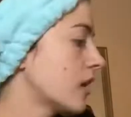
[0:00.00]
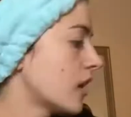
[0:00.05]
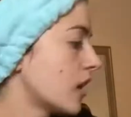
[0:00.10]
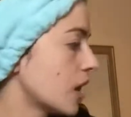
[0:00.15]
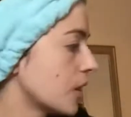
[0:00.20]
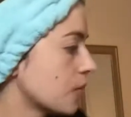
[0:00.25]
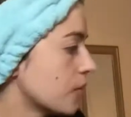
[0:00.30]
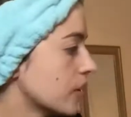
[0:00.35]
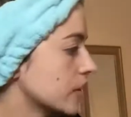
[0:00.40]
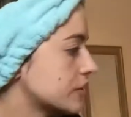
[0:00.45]
I
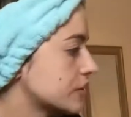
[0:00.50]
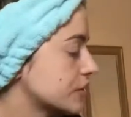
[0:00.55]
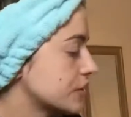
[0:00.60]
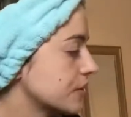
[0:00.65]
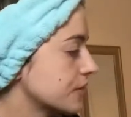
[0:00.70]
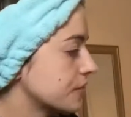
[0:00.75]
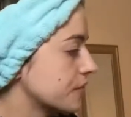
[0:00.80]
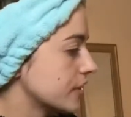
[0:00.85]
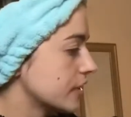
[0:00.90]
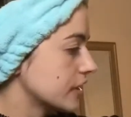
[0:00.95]
watched her
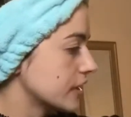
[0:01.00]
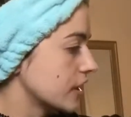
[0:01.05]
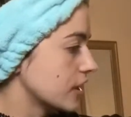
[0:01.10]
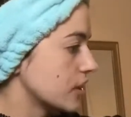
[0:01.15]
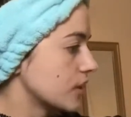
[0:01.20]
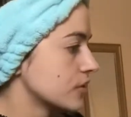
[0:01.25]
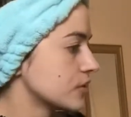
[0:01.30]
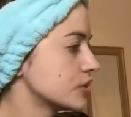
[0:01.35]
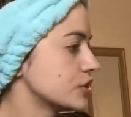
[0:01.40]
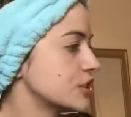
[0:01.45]

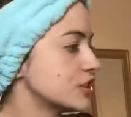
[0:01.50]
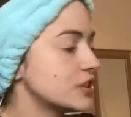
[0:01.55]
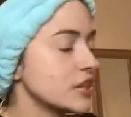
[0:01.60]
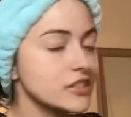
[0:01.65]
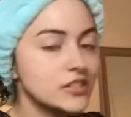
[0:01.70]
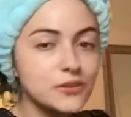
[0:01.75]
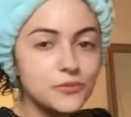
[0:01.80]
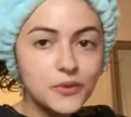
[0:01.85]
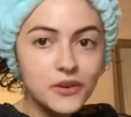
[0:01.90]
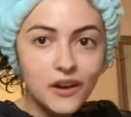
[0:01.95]
video. She
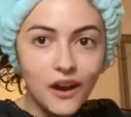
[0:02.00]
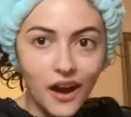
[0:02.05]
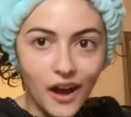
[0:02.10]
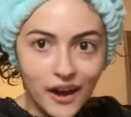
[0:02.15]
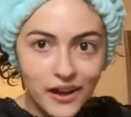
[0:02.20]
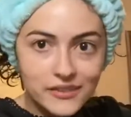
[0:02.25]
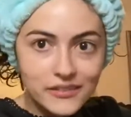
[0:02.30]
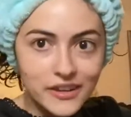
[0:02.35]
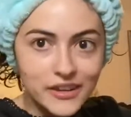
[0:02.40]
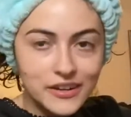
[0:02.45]
doesn't wear
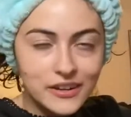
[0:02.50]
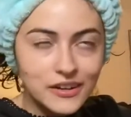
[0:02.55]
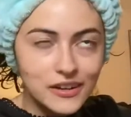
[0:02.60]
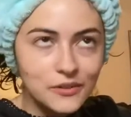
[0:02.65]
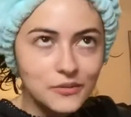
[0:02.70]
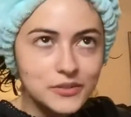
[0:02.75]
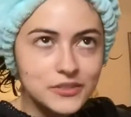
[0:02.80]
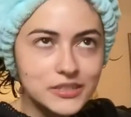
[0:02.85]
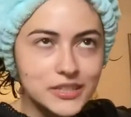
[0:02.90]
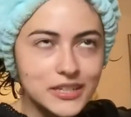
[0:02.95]
eyeliner,
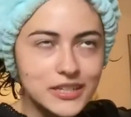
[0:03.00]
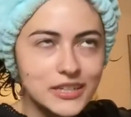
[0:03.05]
which, like,